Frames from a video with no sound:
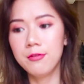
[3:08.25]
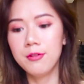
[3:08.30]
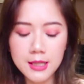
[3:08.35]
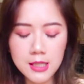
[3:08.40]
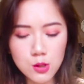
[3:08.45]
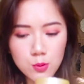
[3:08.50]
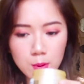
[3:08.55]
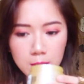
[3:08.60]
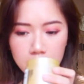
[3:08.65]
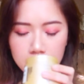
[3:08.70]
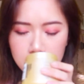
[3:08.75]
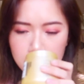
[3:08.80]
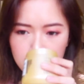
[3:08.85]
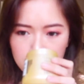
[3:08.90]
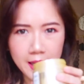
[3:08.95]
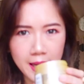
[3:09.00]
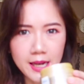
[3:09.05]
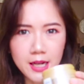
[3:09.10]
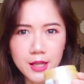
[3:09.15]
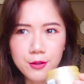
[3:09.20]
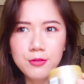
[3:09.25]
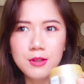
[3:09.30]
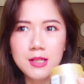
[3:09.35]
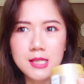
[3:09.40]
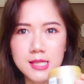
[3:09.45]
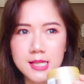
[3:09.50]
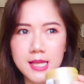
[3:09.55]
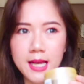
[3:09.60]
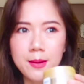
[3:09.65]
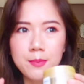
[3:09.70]
This one is kind of the
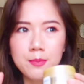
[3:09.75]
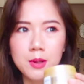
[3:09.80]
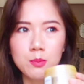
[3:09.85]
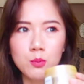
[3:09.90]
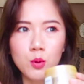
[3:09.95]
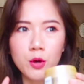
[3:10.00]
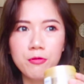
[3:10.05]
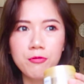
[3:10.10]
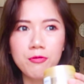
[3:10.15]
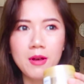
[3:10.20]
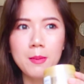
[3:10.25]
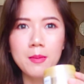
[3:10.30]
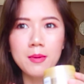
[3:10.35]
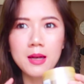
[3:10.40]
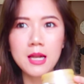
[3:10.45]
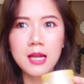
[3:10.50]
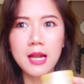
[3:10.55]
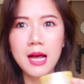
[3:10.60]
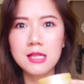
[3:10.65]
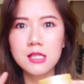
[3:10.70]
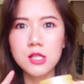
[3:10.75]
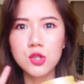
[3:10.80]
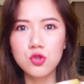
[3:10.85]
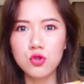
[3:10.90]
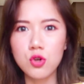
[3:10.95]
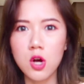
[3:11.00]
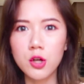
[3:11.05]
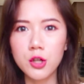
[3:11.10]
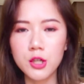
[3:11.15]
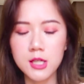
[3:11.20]
same, but more feminine. It has a
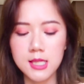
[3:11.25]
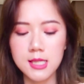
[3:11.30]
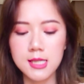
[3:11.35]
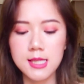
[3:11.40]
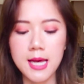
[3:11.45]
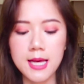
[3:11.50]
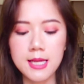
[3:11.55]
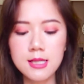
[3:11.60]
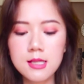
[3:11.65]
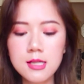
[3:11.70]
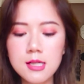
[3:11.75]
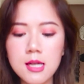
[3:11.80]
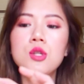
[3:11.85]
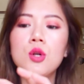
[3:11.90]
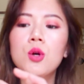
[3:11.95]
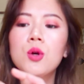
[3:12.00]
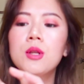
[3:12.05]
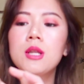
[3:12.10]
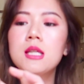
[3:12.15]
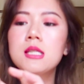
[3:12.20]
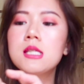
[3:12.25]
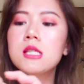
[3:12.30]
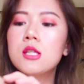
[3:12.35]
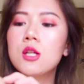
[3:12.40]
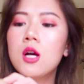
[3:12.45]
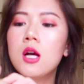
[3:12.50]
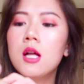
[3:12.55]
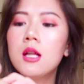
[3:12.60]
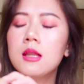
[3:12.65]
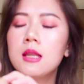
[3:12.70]
stronger scent. So this is
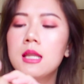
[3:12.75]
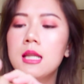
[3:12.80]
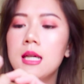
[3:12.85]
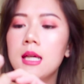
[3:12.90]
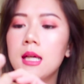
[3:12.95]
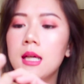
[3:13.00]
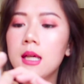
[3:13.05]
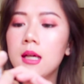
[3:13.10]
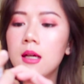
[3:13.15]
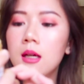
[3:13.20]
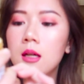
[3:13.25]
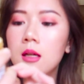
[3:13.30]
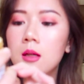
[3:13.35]
called the